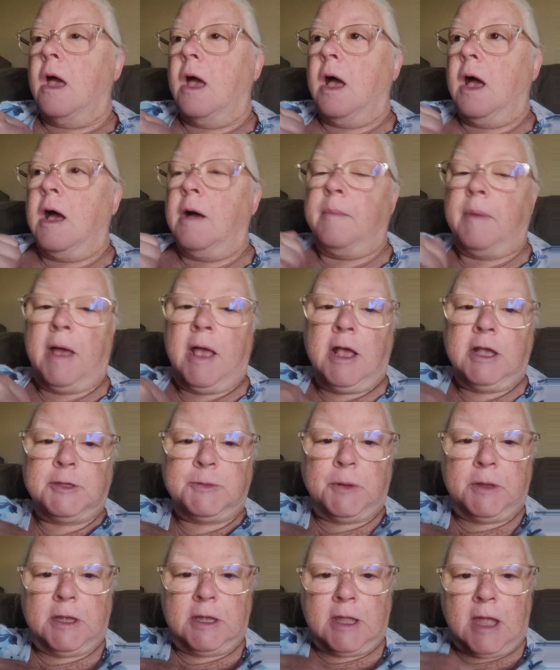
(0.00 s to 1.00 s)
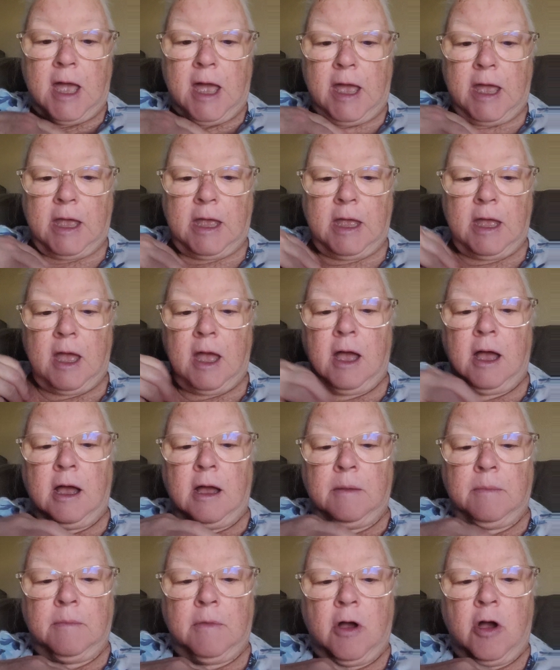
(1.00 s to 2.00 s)
My husband and I
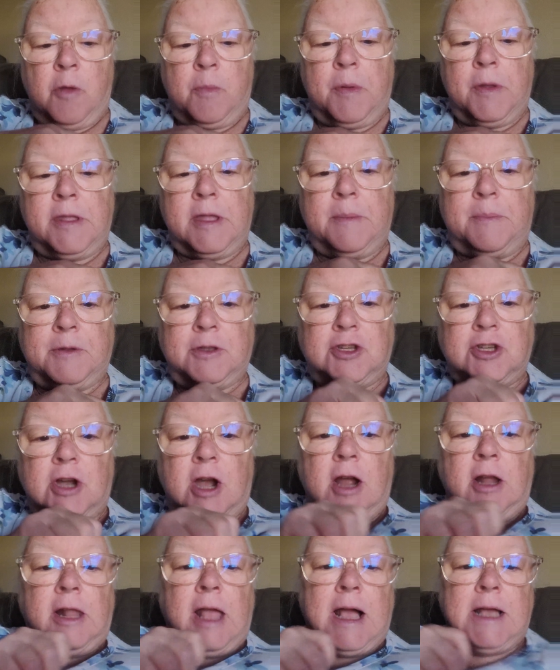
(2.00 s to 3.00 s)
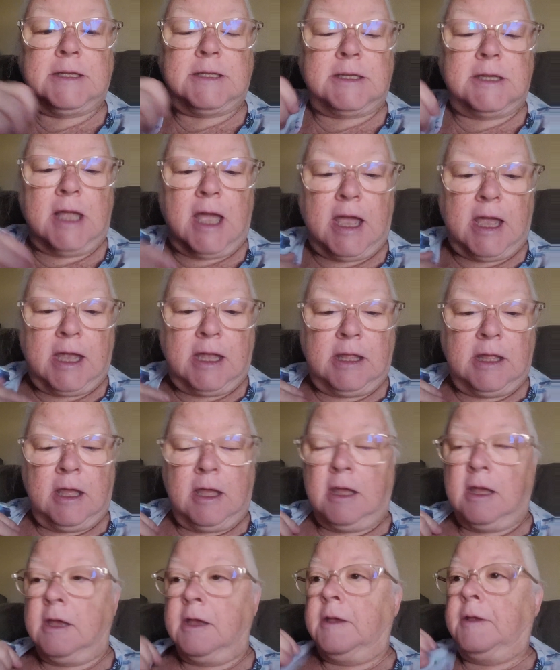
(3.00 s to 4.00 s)
opened up a jar last night
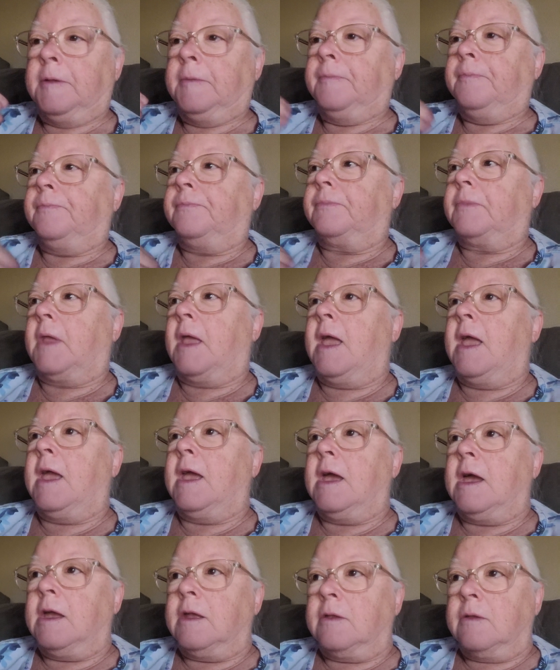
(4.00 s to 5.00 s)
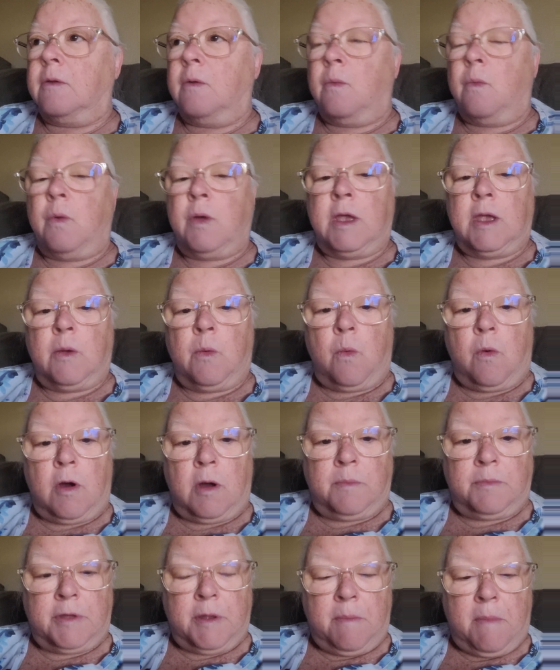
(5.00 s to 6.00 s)
and we
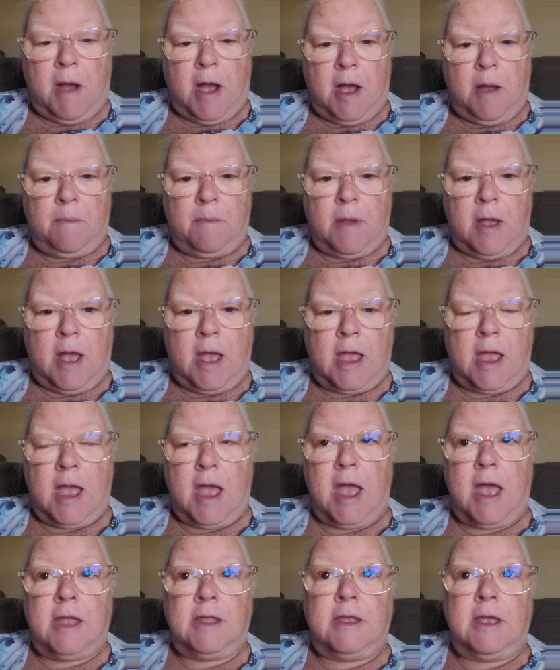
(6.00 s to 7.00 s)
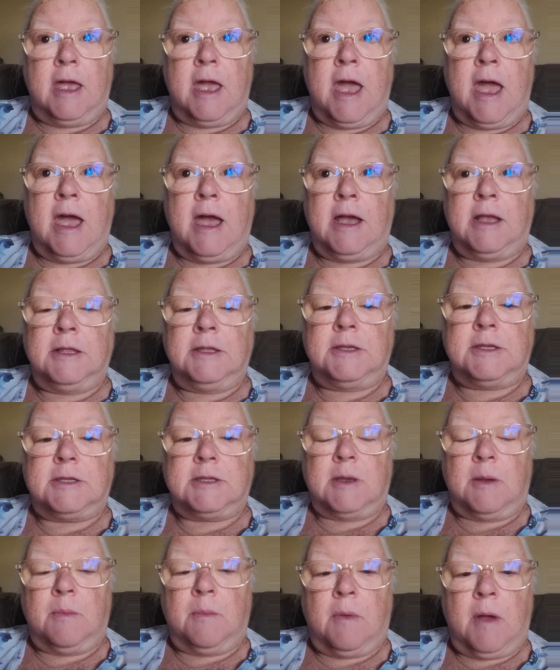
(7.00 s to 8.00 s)
warmed them up. I had to add
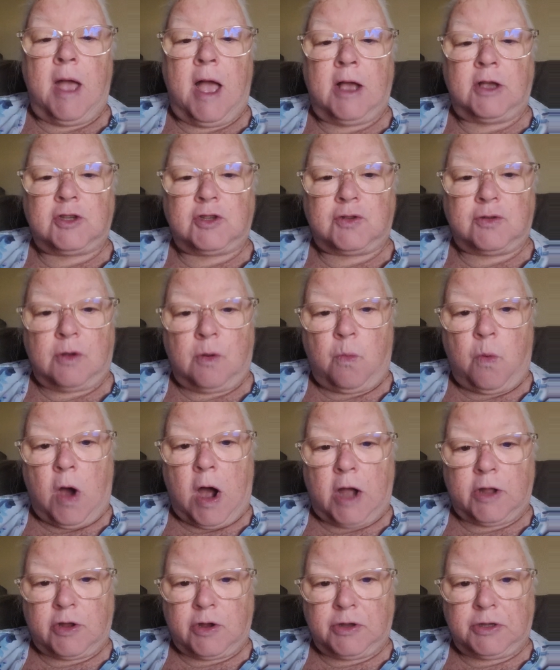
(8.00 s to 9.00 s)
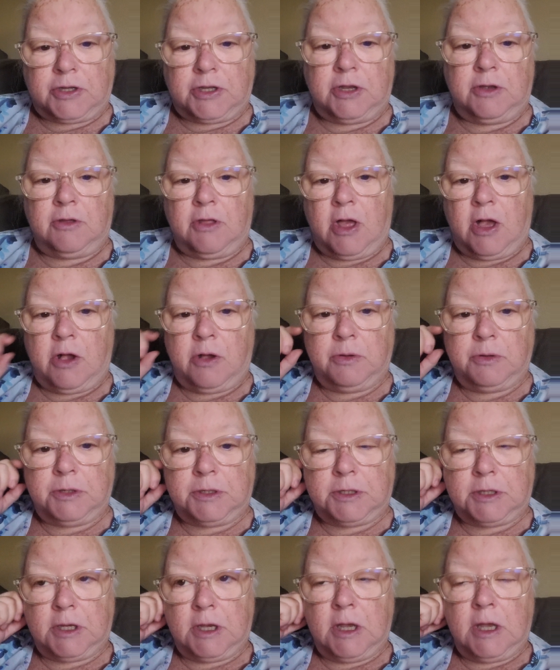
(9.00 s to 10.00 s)
some extra water to
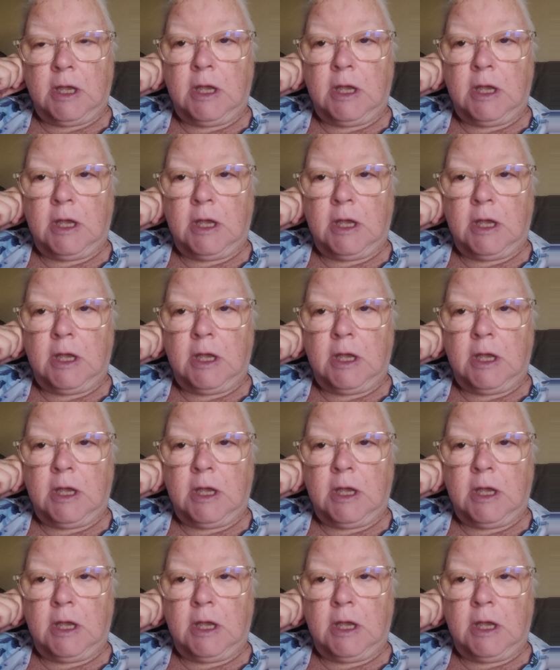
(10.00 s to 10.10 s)
those,